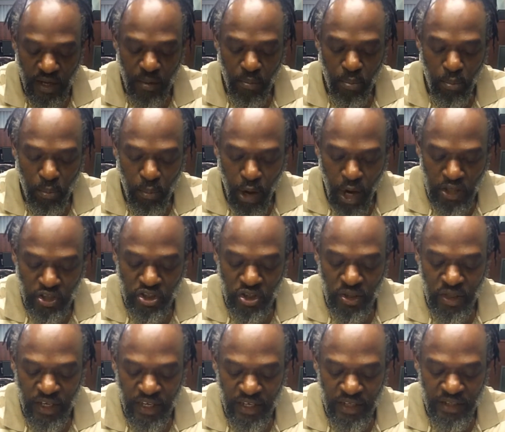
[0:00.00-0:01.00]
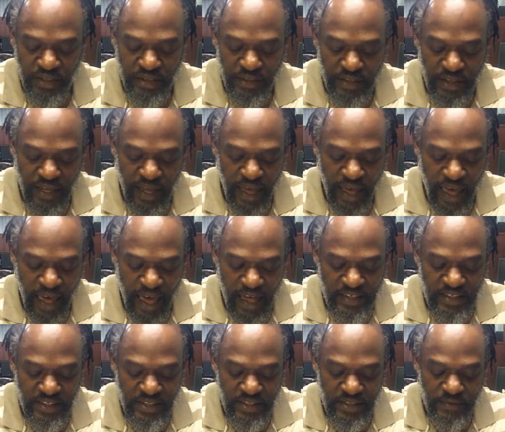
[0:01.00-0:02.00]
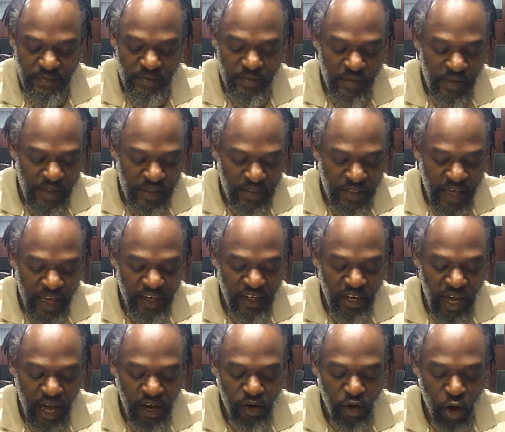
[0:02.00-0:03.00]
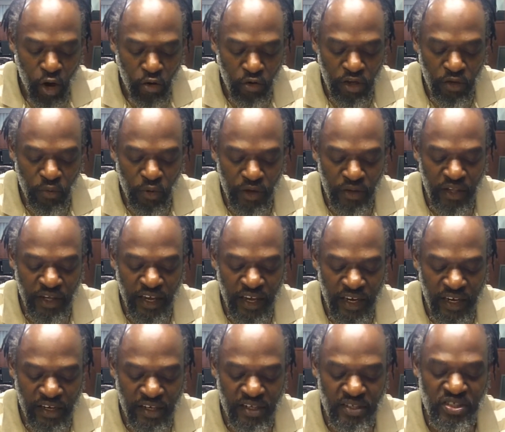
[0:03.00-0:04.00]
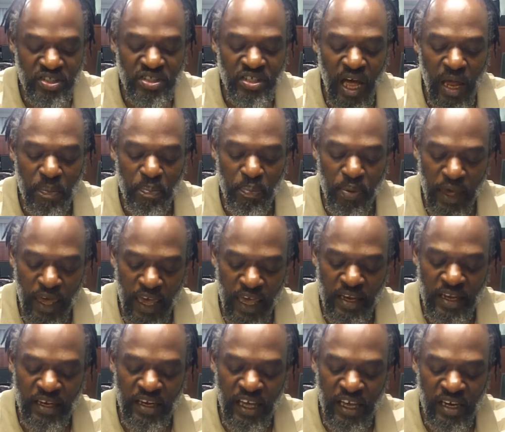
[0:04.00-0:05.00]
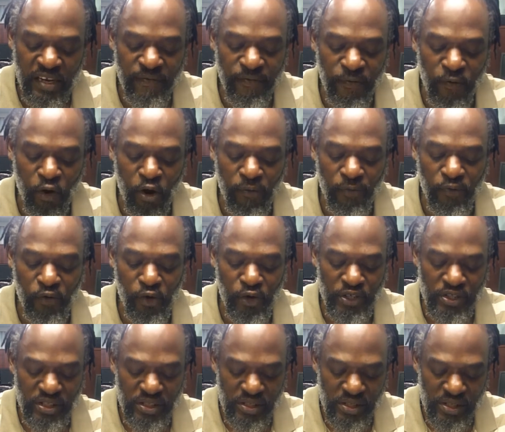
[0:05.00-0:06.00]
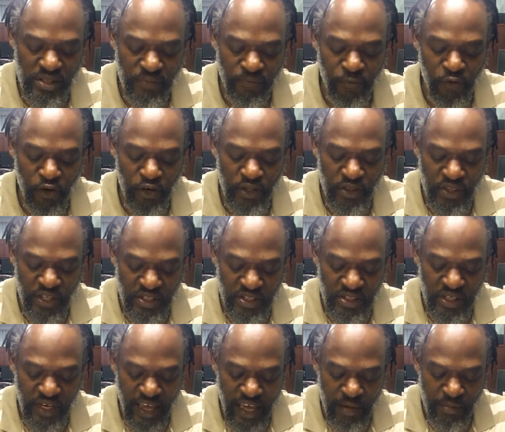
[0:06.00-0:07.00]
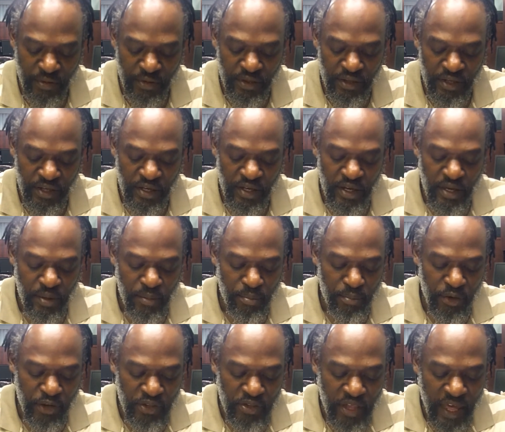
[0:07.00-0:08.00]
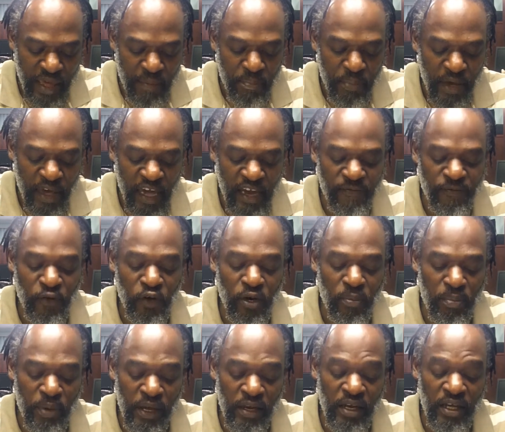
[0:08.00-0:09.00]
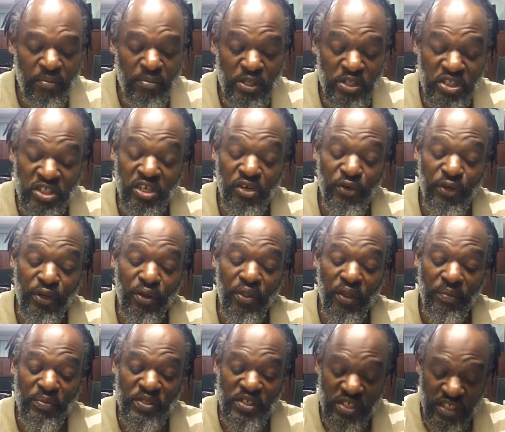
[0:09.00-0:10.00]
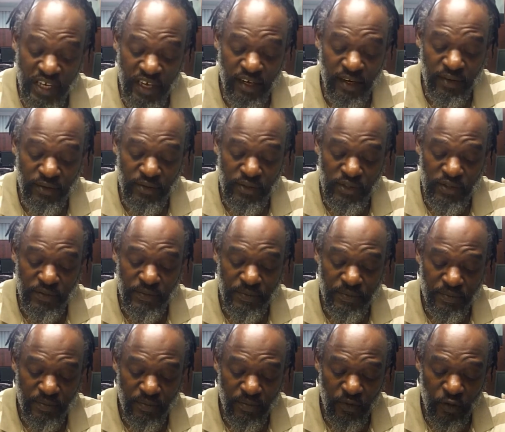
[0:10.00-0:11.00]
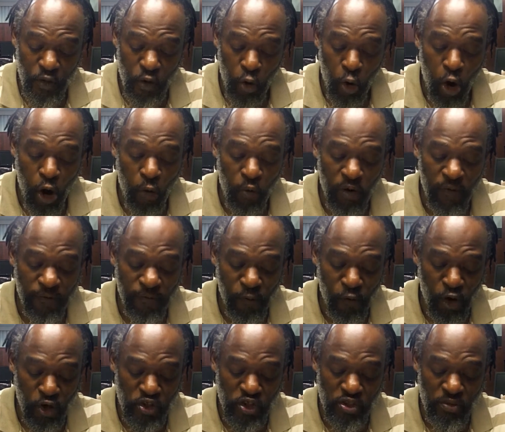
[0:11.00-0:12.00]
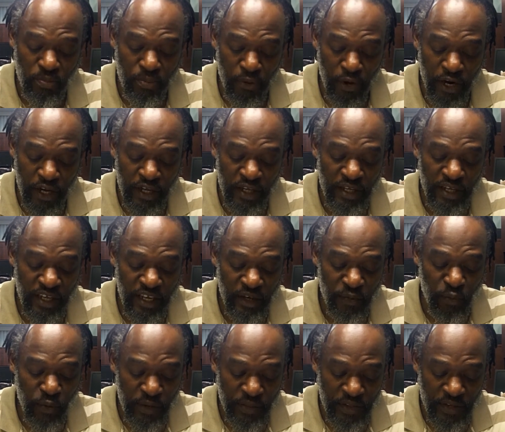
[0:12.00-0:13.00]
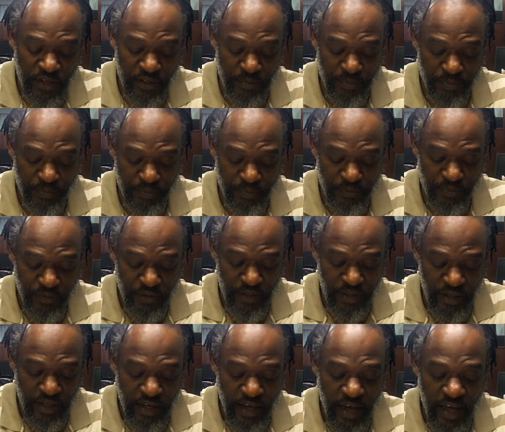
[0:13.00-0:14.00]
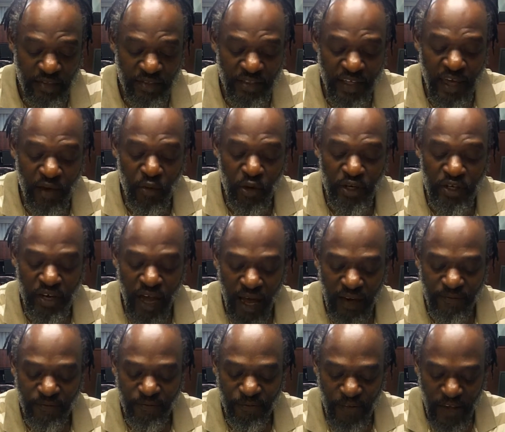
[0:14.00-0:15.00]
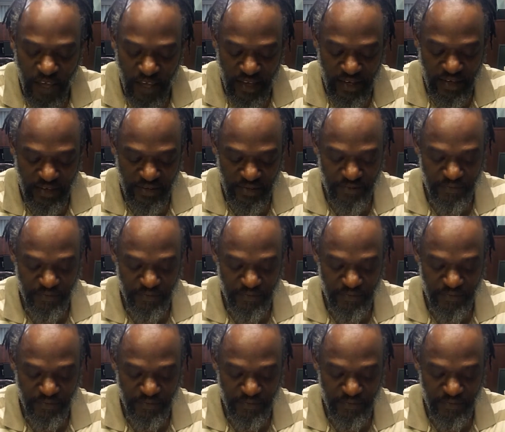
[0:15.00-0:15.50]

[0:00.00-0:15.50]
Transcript: Montolina adds that not only were the Indians not paid in any form for this labor, but they paid for the building material themselves, or were forced to bring it with them, and they were not fed,